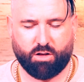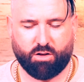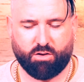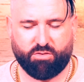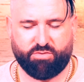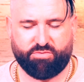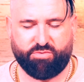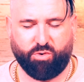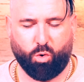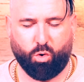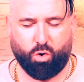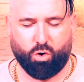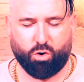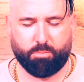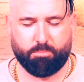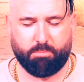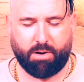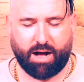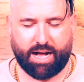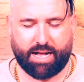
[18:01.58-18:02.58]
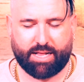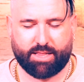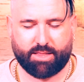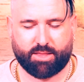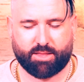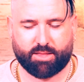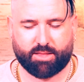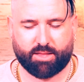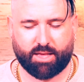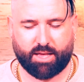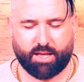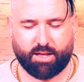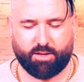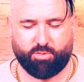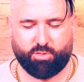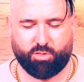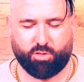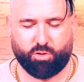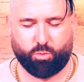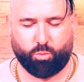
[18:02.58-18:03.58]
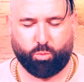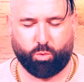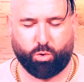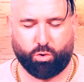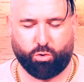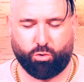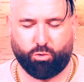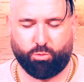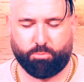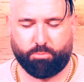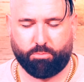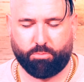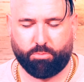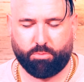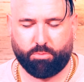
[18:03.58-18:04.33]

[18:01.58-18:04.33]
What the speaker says: 4 months in the womb.